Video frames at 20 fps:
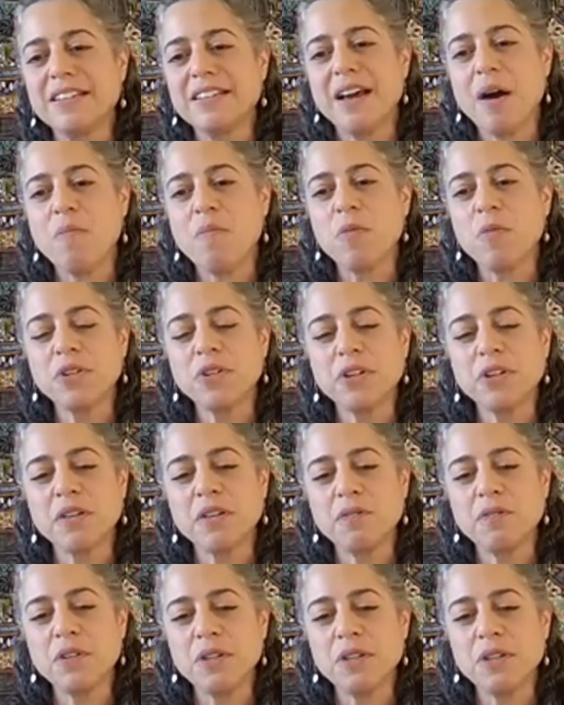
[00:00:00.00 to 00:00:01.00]
yeah, I'm wondering
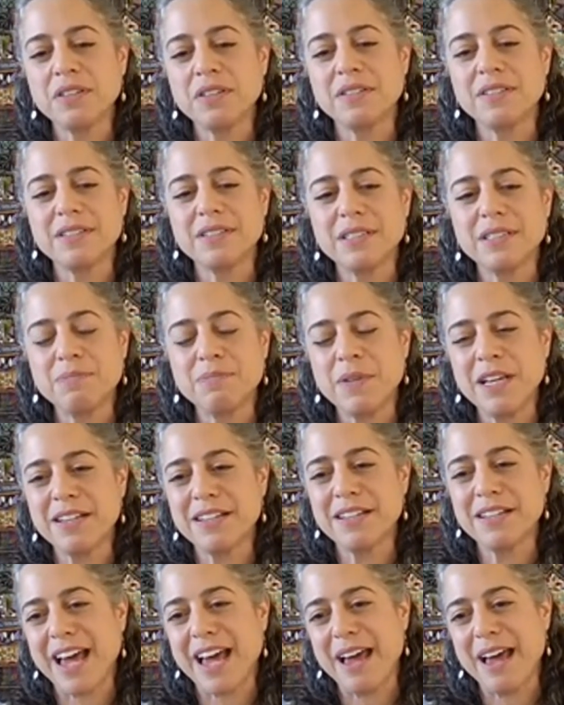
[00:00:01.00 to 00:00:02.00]
if you could
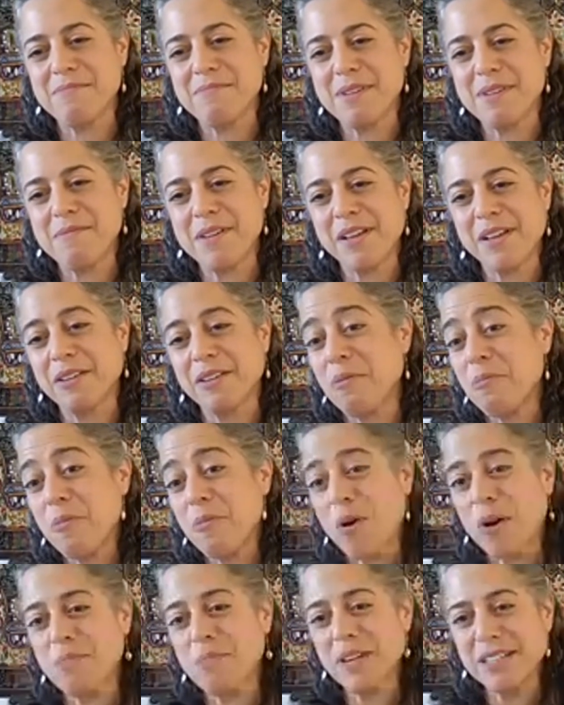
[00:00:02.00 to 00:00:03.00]
speak to that maybe a little
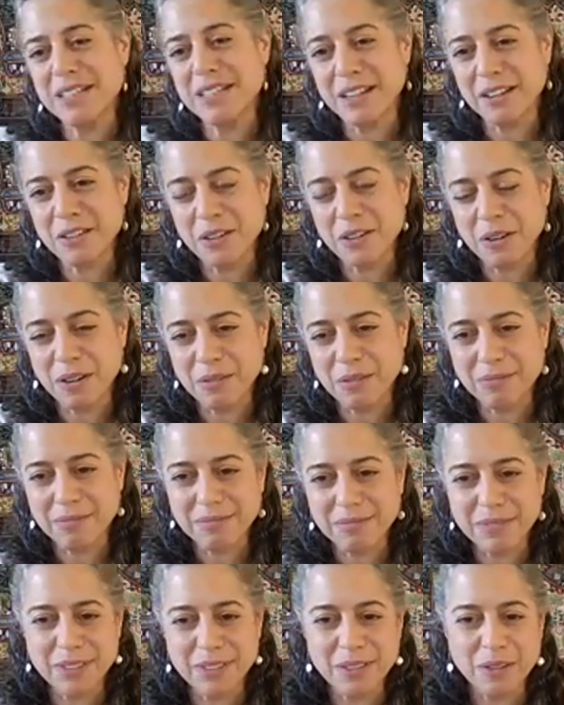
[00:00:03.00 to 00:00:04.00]
more based on your
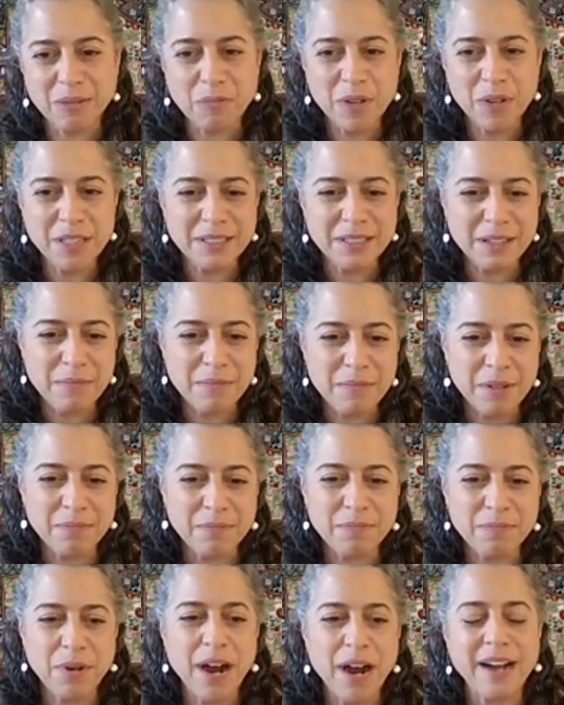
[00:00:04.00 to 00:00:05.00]
your wisdom
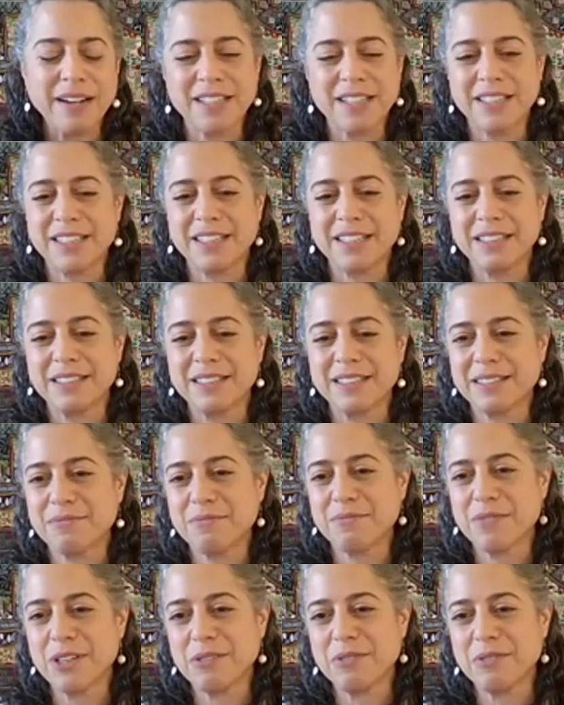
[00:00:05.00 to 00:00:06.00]
and practices
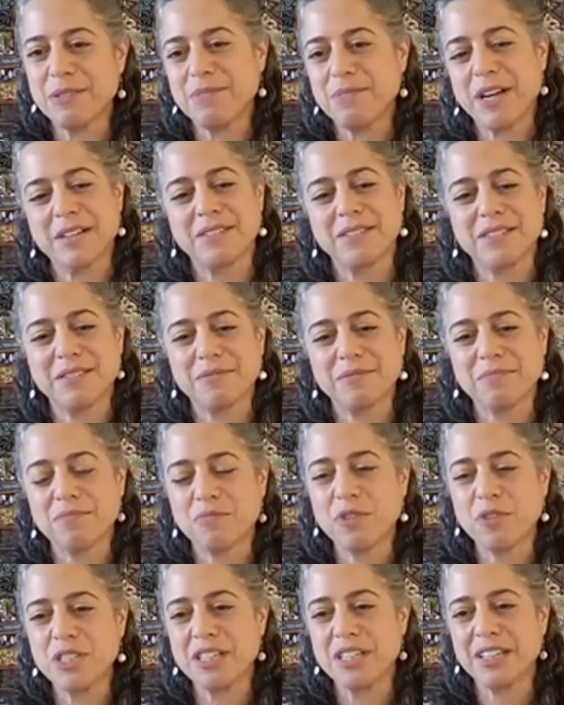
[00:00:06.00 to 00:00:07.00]
with respect to
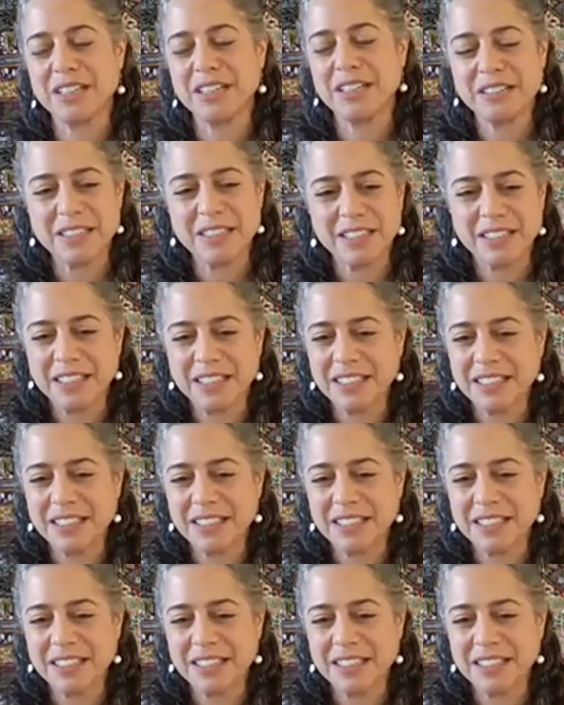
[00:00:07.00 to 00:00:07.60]
resilience.